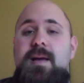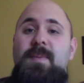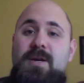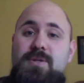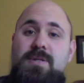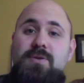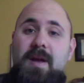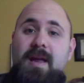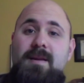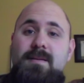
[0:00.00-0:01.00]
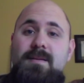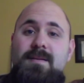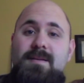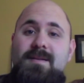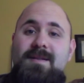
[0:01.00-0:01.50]
I'm actually trained
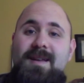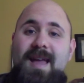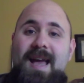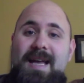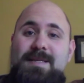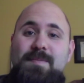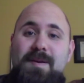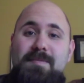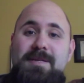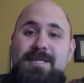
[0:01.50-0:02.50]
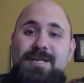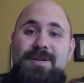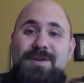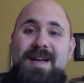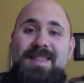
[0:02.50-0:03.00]
as a
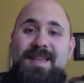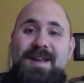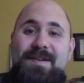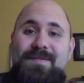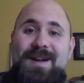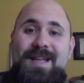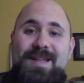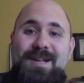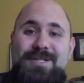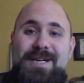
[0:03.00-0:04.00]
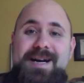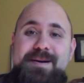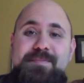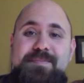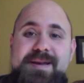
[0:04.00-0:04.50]
babysitter, not that I ever got a
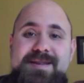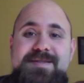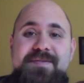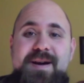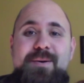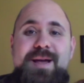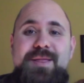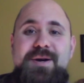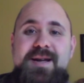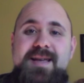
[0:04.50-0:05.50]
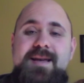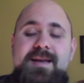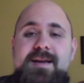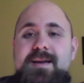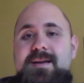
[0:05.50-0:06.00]
job because of how I look.
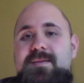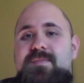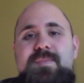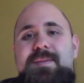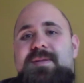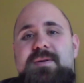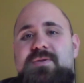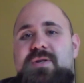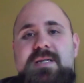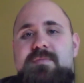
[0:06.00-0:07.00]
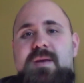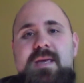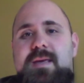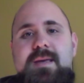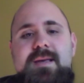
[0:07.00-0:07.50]
People don't trust me.